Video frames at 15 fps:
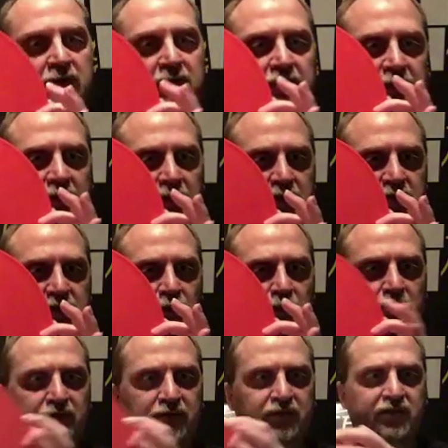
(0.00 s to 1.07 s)
And then here's the
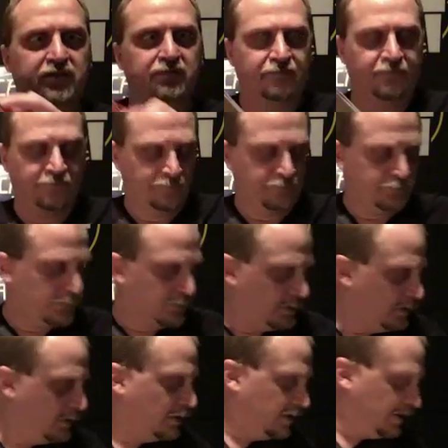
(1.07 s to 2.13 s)
orange.
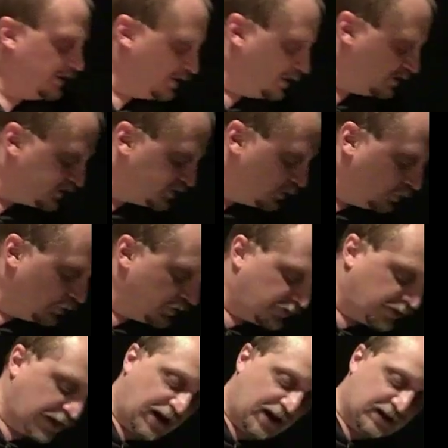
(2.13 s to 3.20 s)
And also
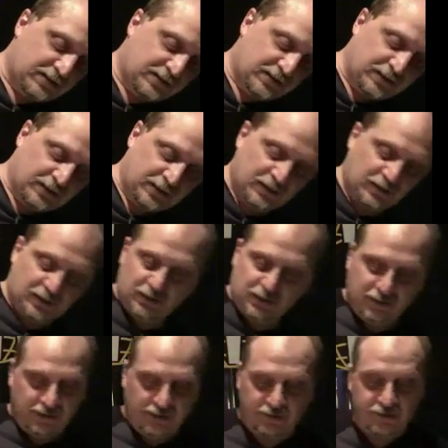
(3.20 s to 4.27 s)
with that,
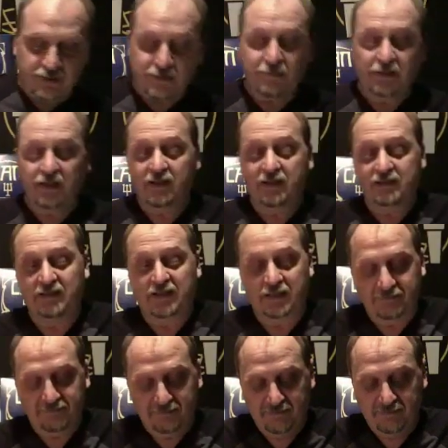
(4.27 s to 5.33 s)
either somebody
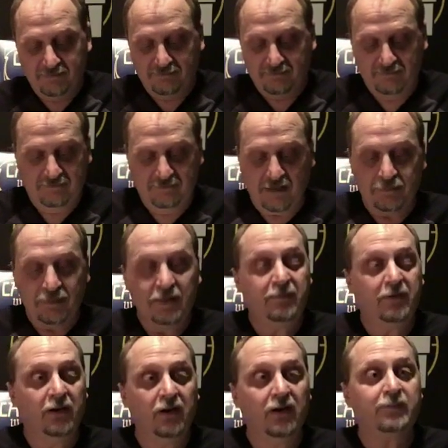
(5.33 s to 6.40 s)
at
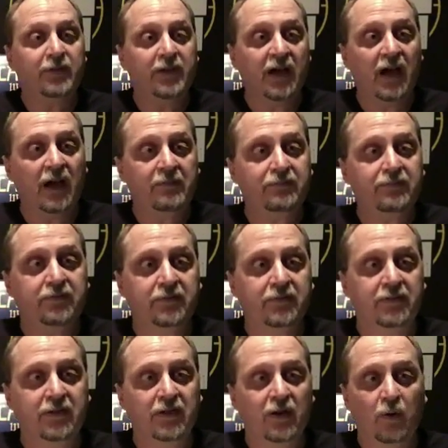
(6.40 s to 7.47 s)
Amoeba hooked me up,
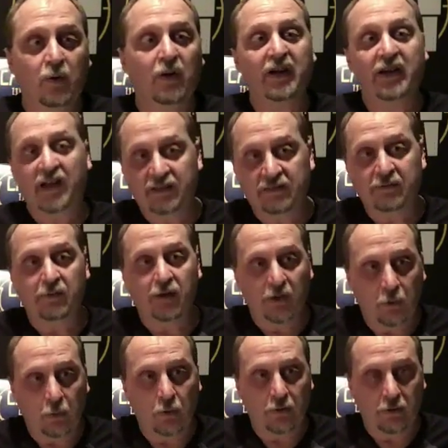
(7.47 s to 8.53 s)
or I got the
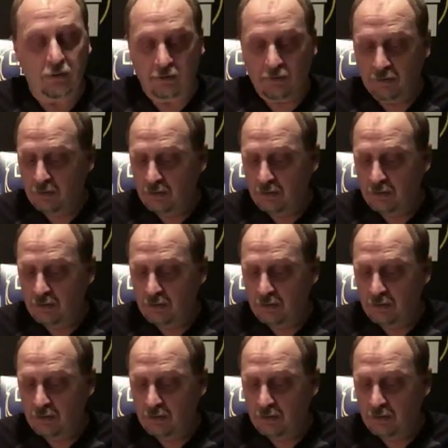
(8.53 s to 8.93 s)
wrong order.